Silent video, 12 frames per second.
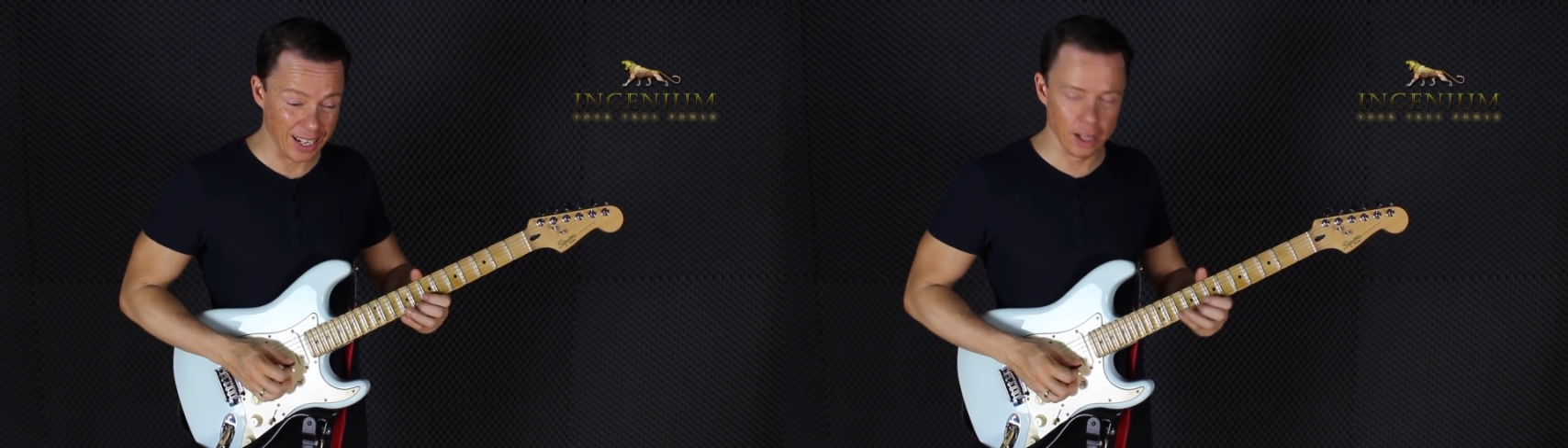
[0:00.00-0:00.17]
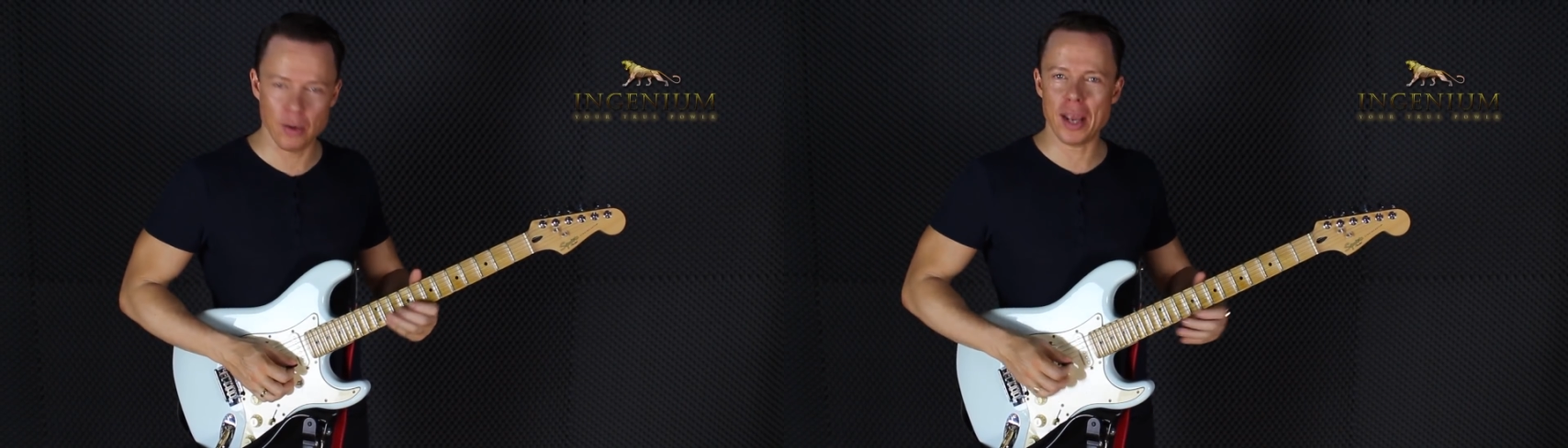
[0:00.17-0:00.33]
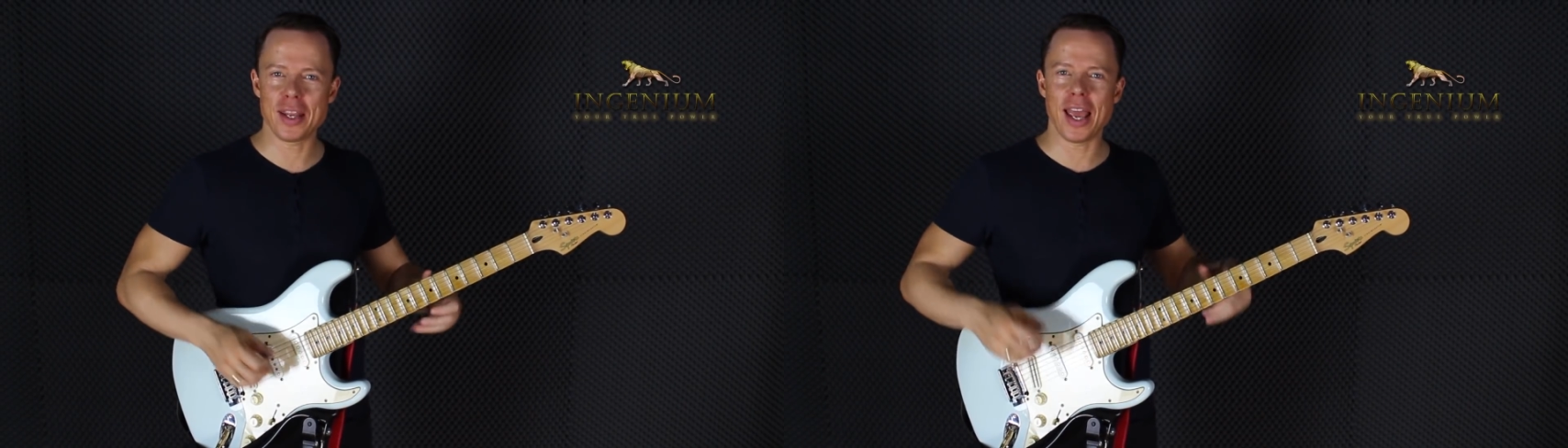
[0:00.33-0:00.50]

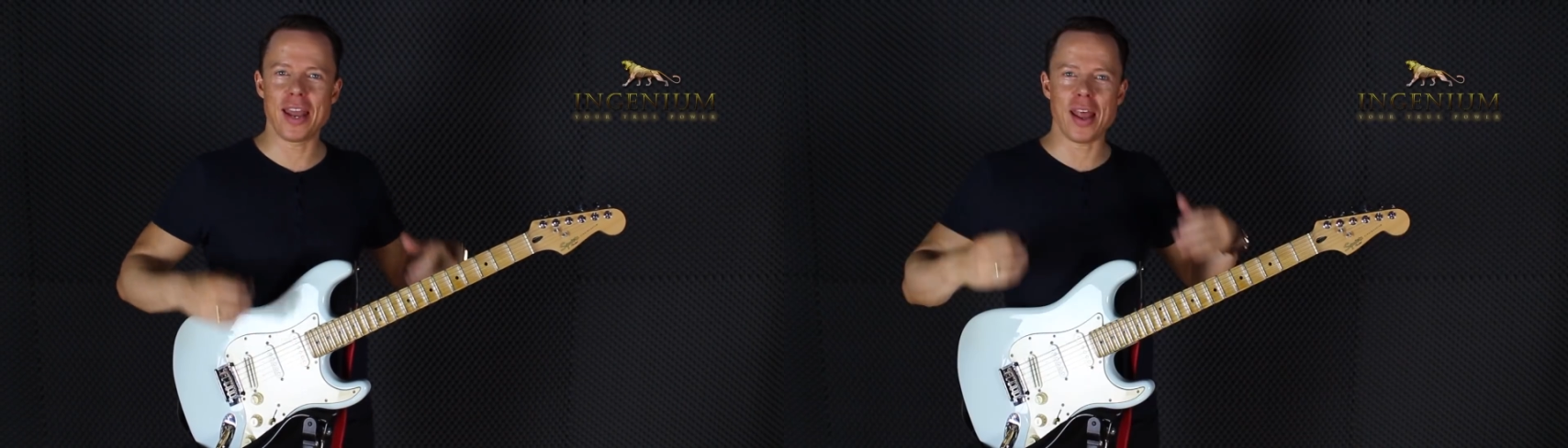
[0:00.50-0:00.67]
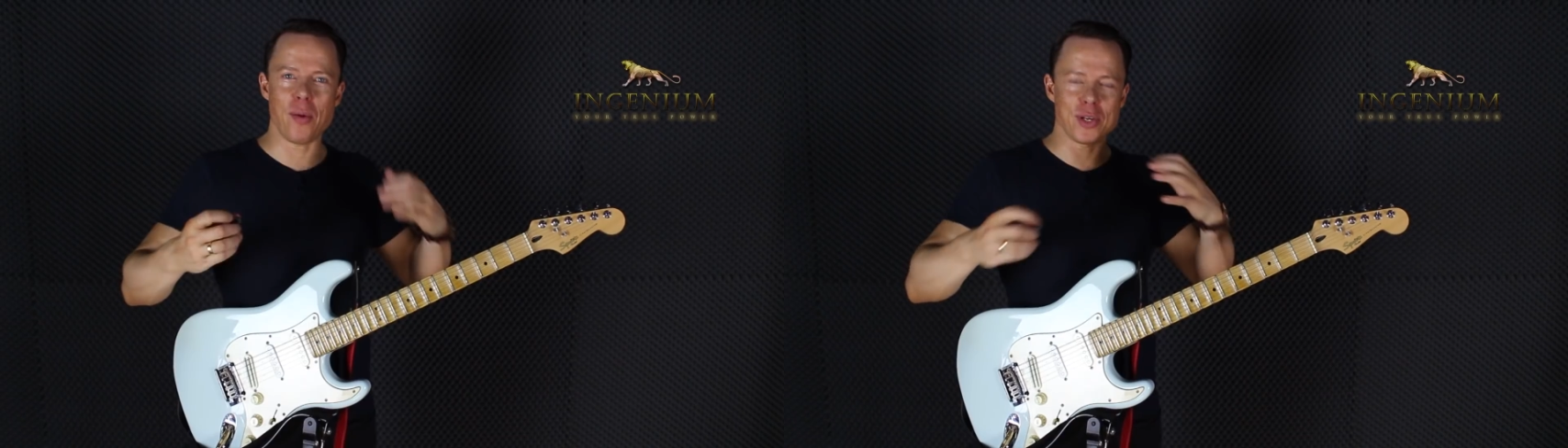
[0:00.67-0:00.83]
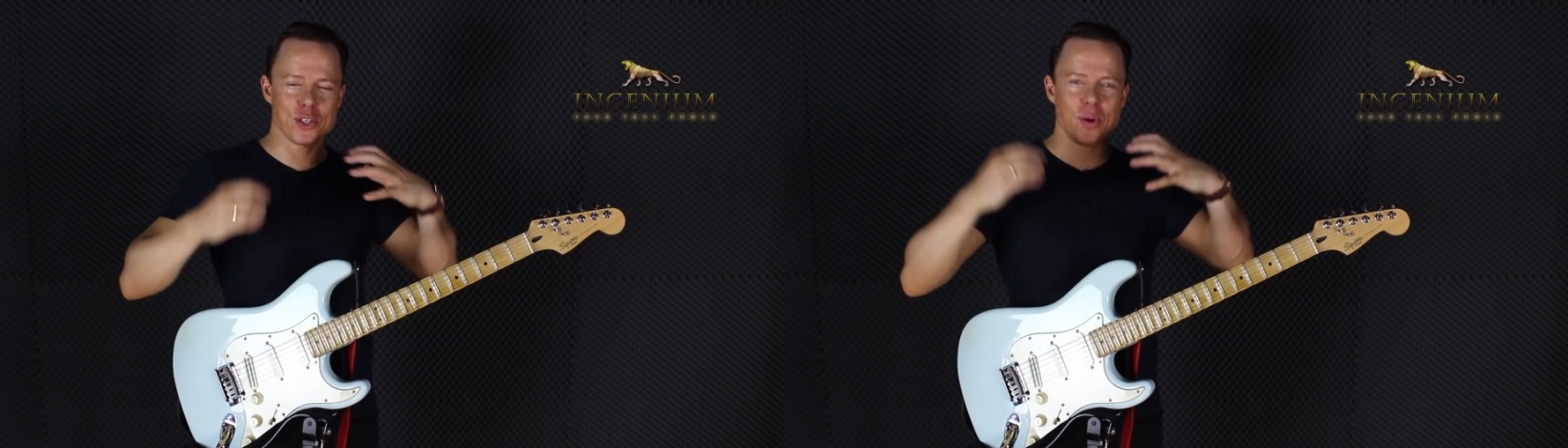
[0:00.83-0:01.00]
Right, and
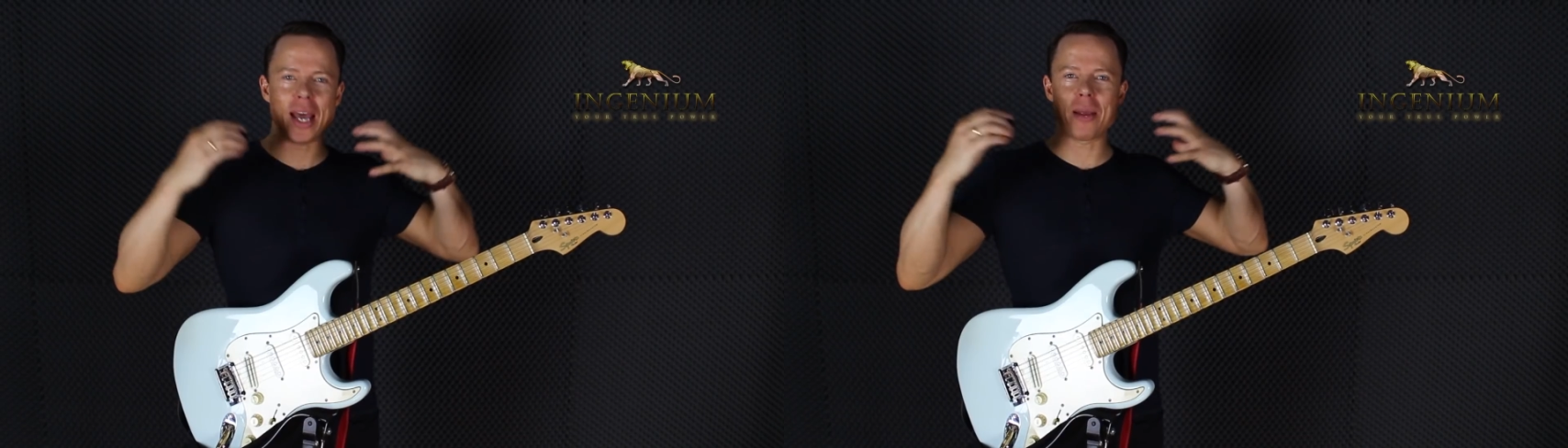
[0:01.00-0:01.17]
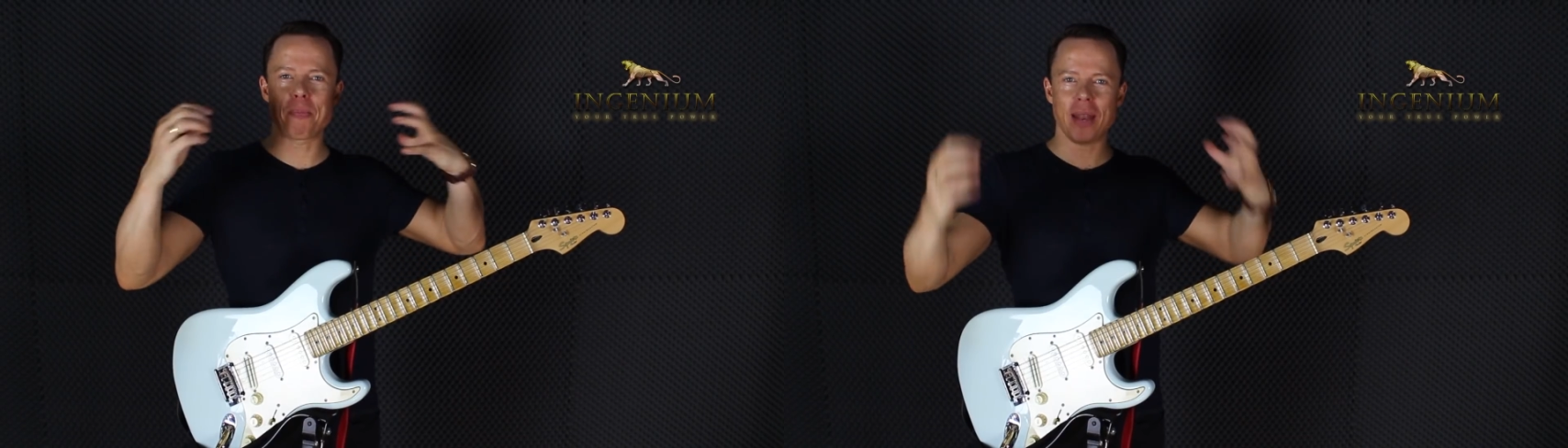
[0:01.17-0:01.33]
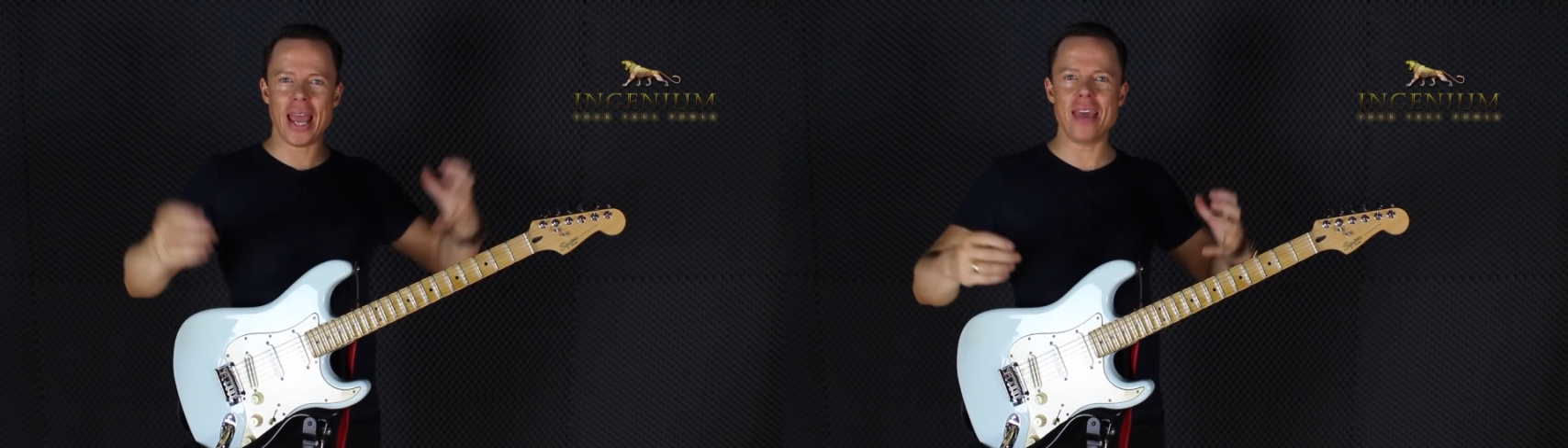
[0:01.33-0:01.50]
I would try
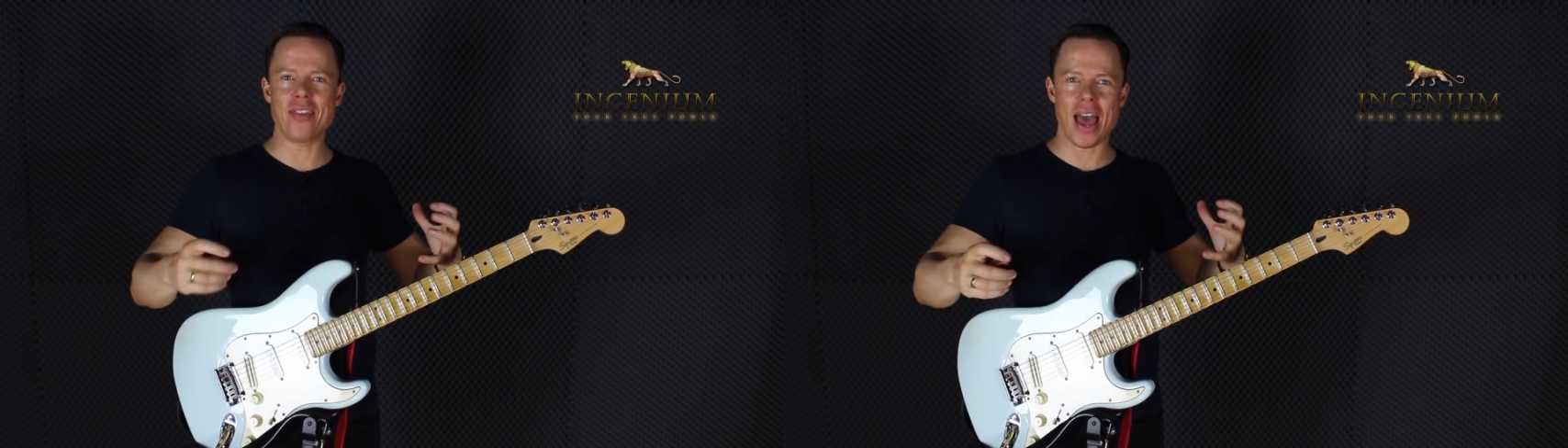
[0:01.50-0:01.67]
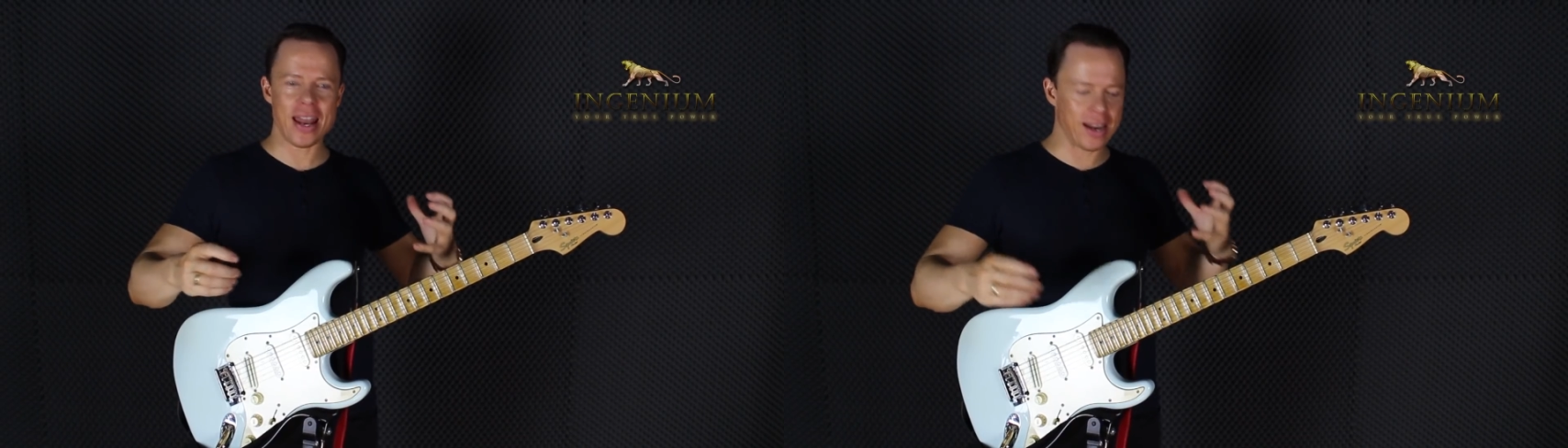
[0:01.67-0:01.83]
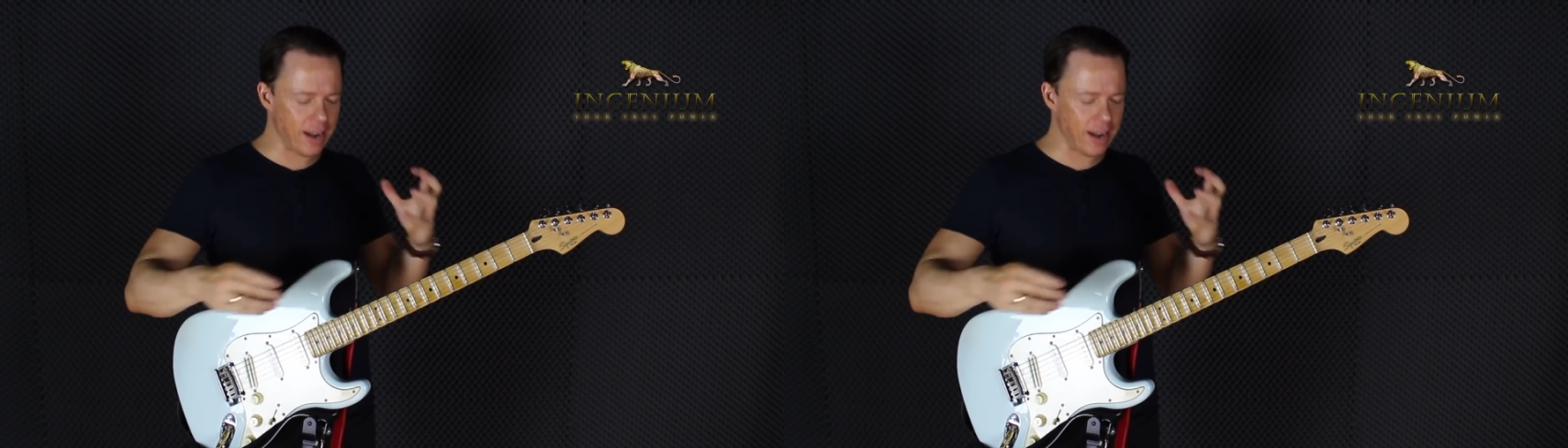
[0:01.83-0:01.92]
to play that,